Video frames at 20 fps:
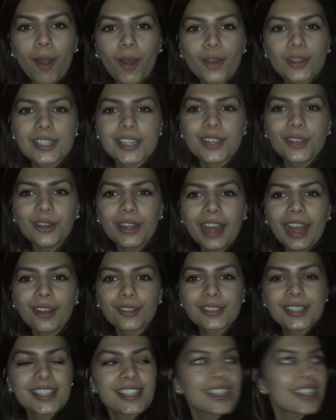plotting on
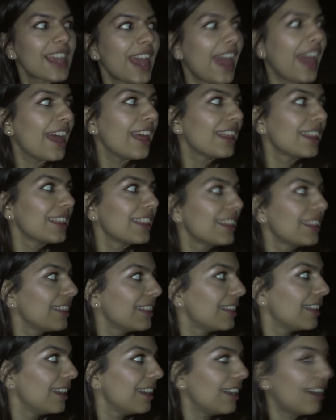how to scare
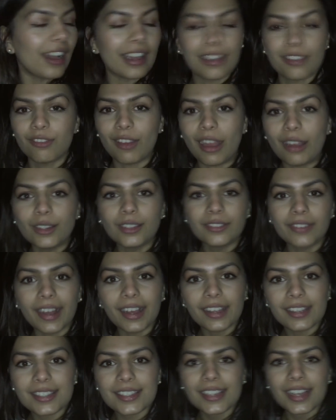the life out of
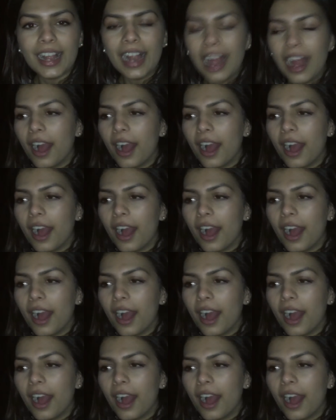us.